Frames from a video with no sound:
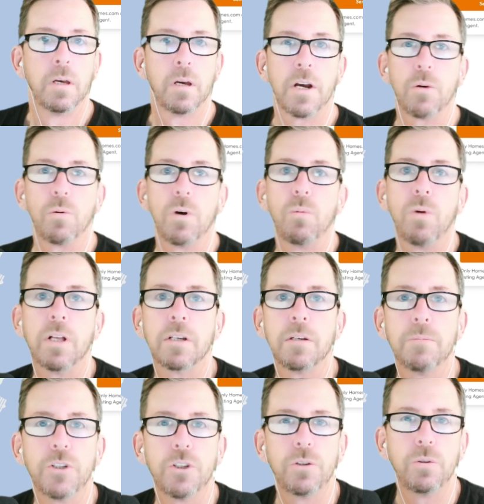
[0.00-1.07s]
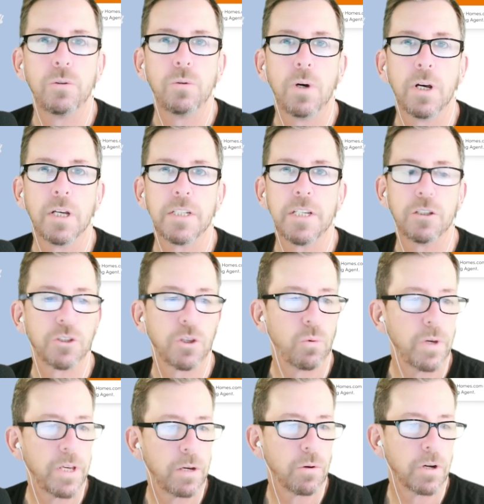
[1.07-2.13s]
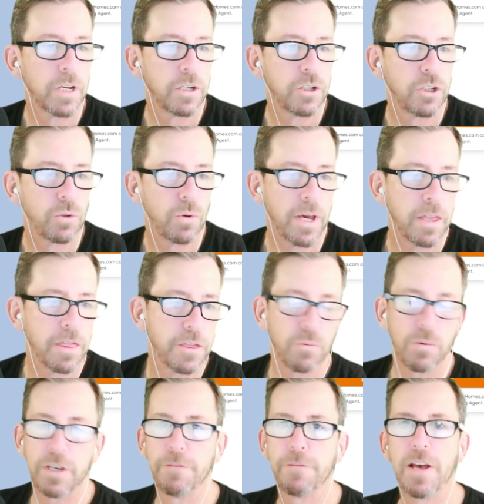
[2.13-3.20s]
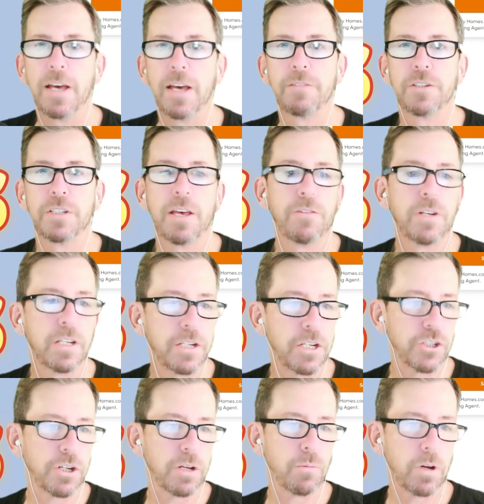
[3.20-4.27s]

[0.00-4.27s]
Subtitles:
All right, well, welcome to Deals of the Week. We're going to do a 357 edition.